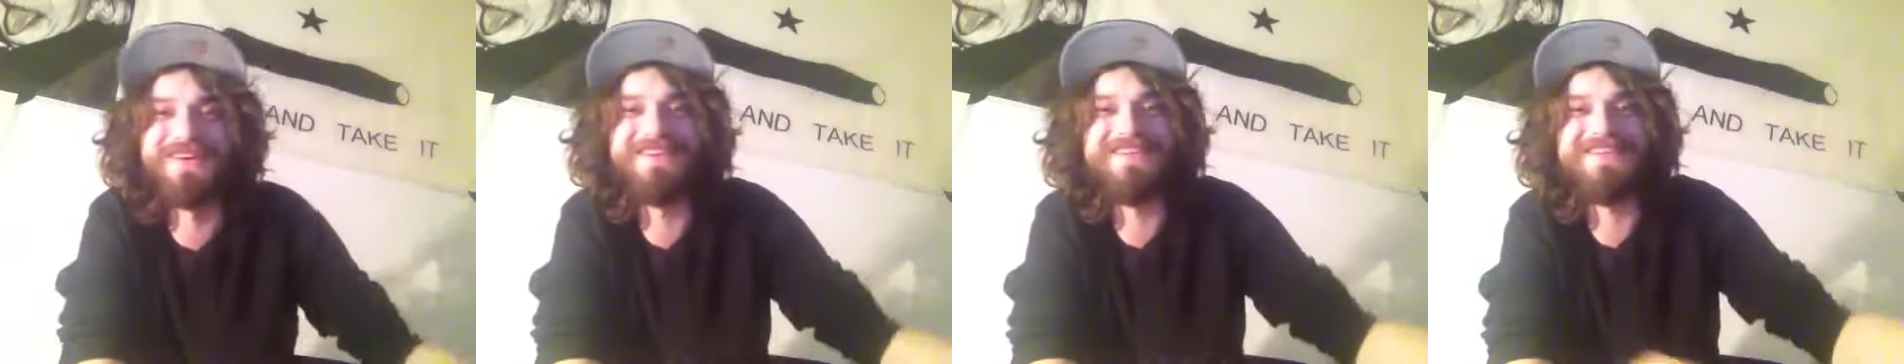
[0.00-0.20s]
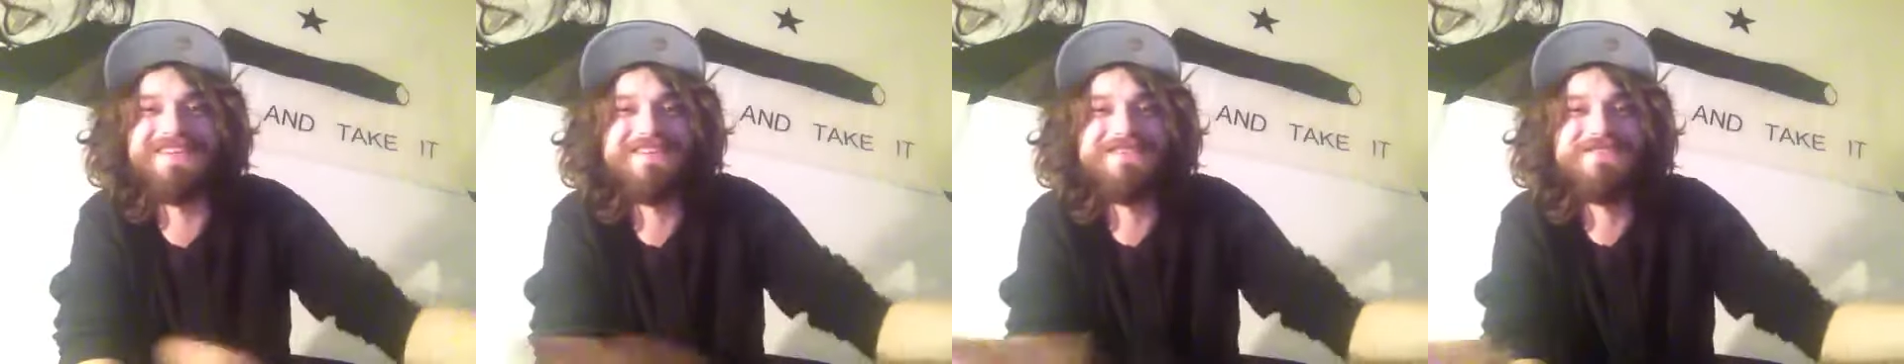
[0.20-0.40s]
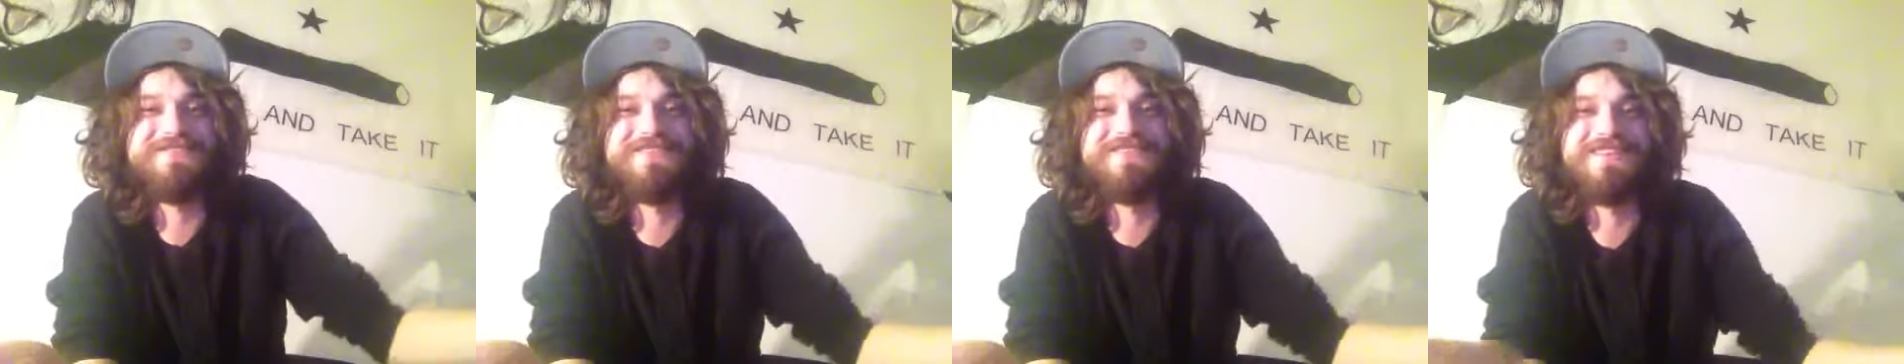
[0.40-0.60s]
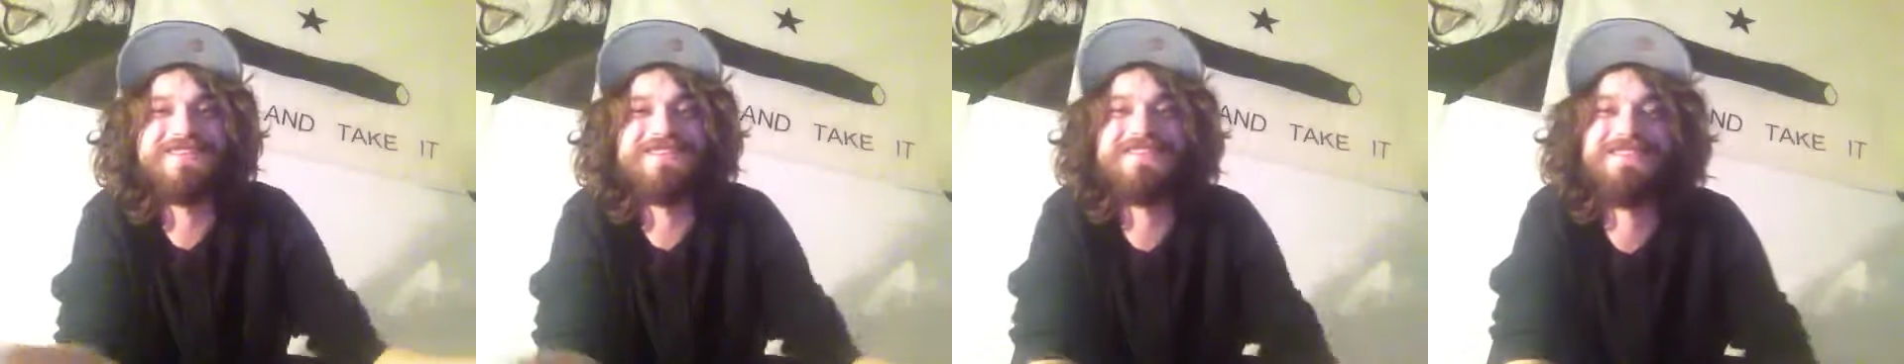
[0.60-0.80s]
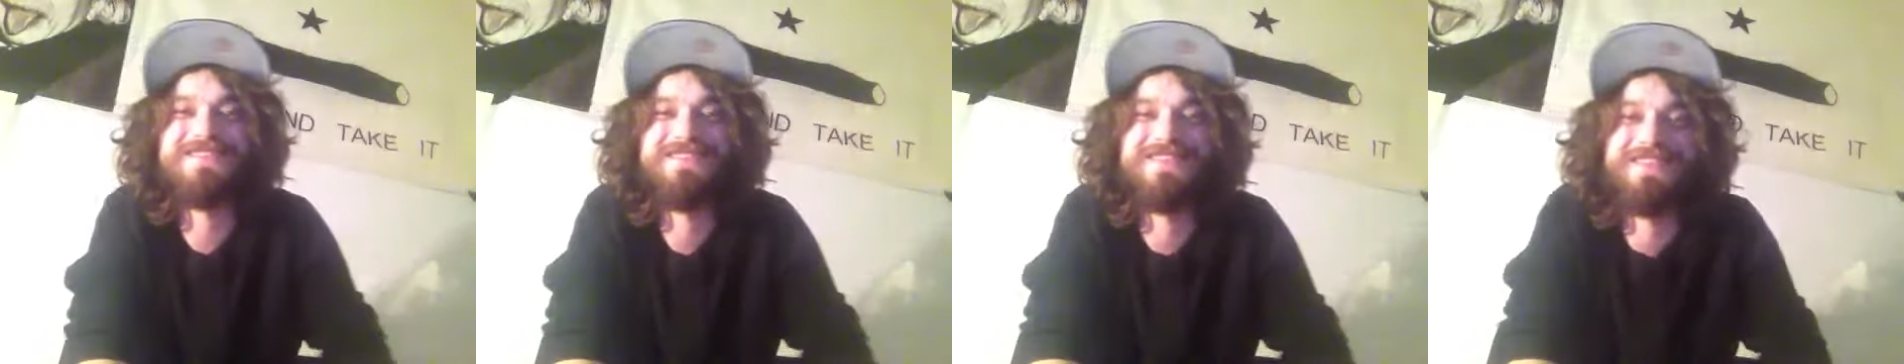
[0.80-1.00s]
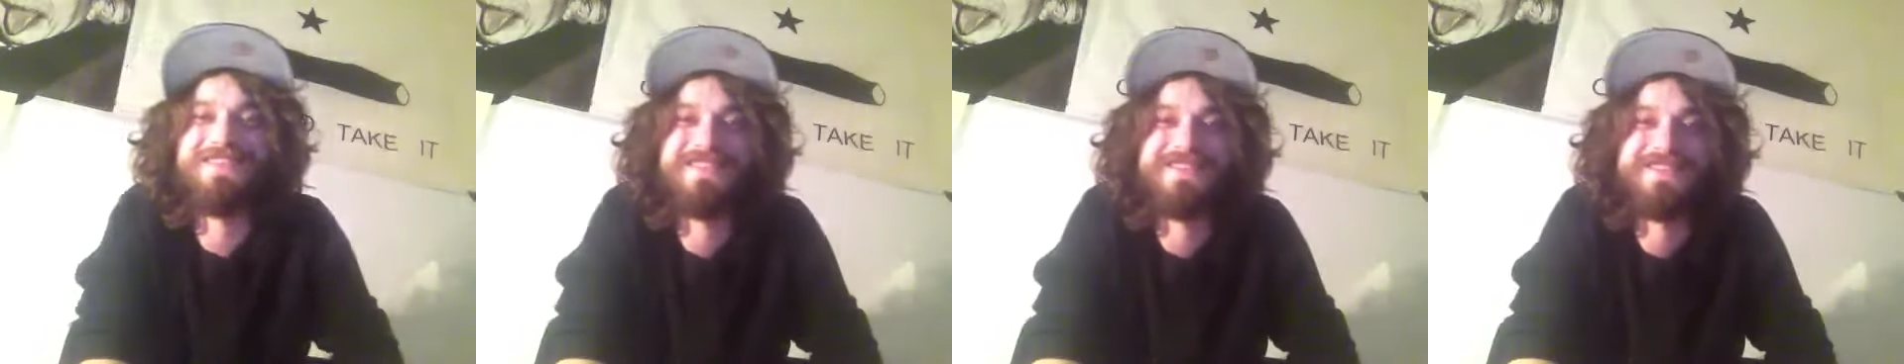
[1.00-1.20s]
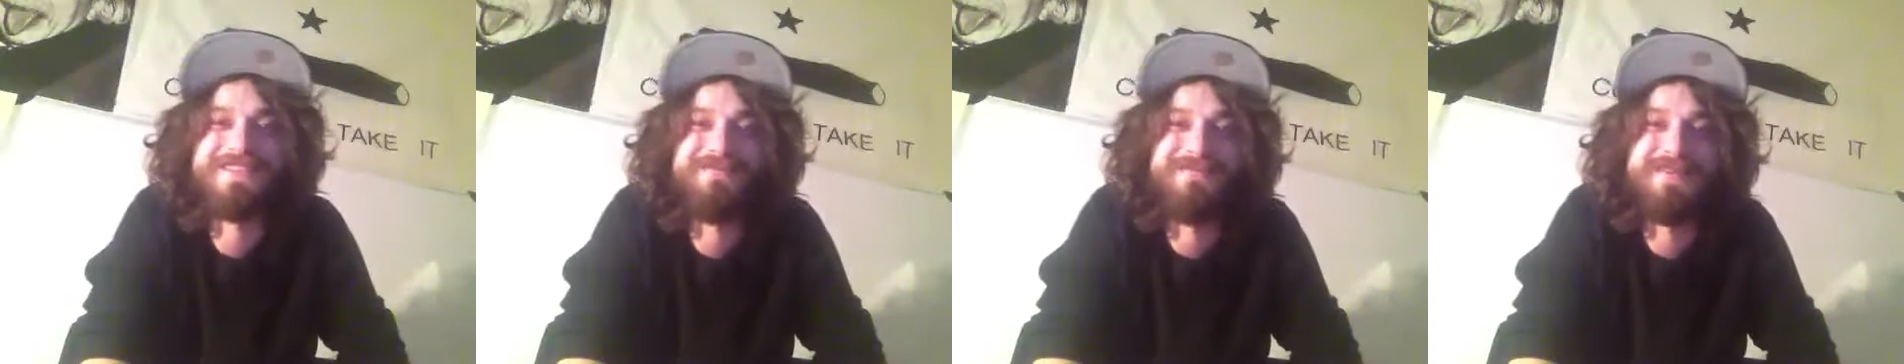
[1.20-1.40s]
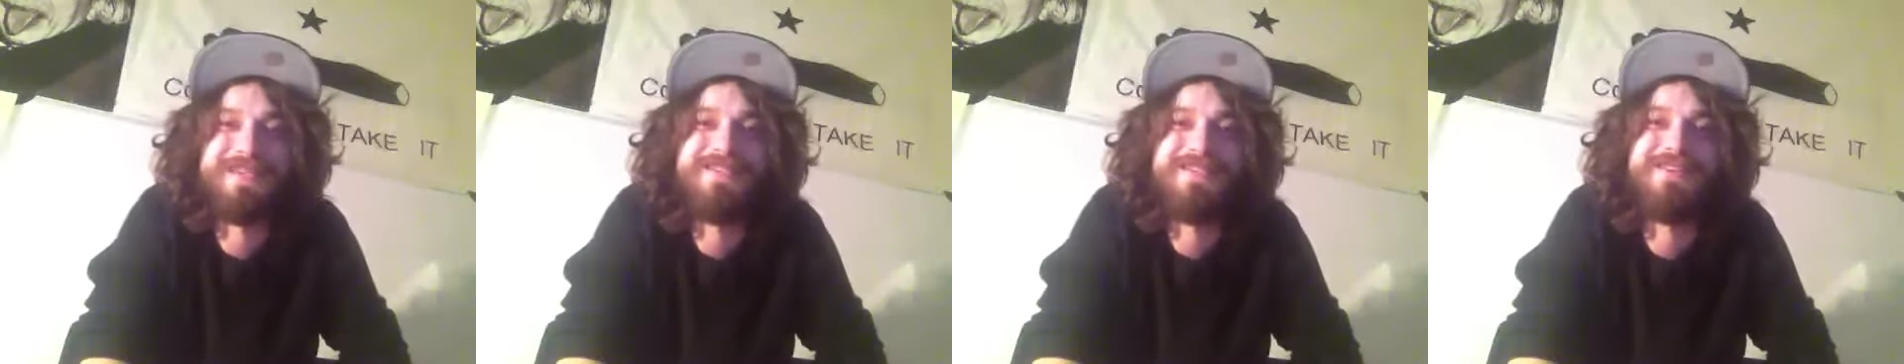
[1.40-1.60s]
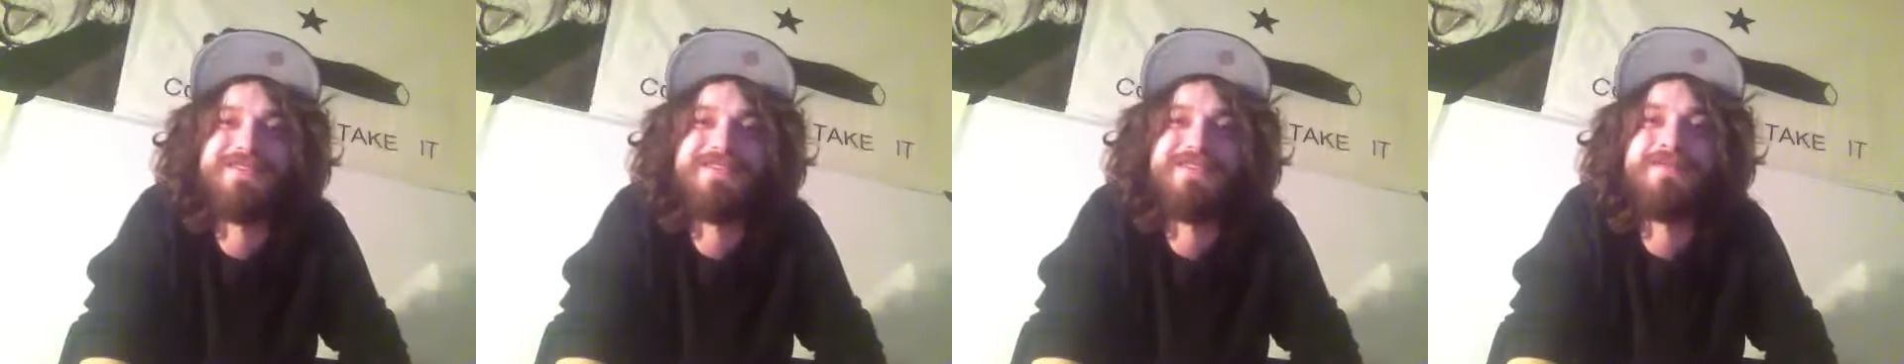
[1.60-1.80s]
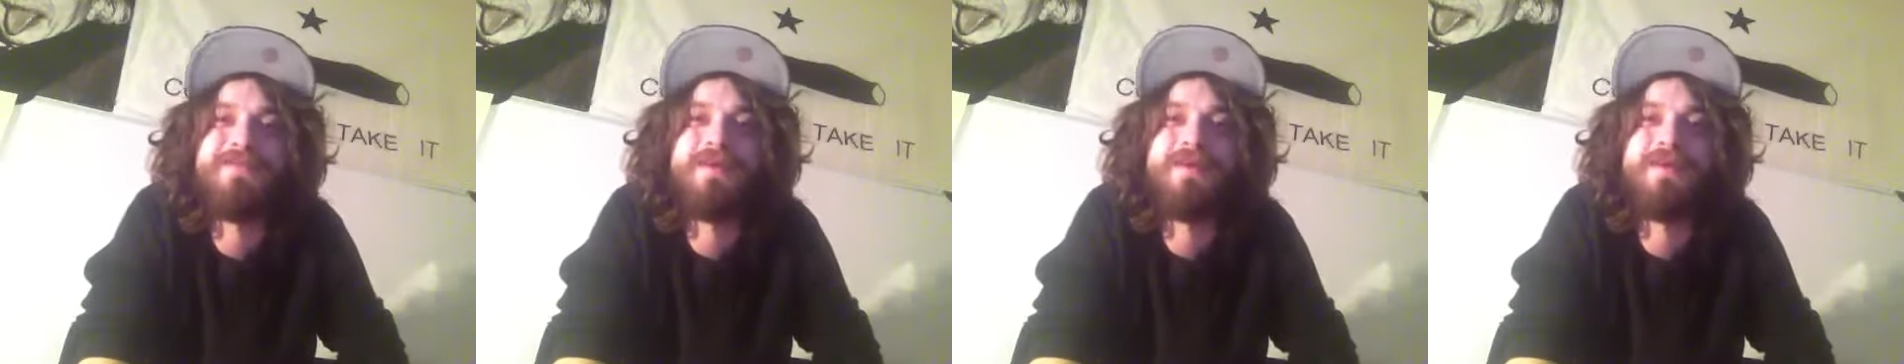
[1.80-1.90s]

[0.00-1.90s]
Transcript: It's not like somebody told them,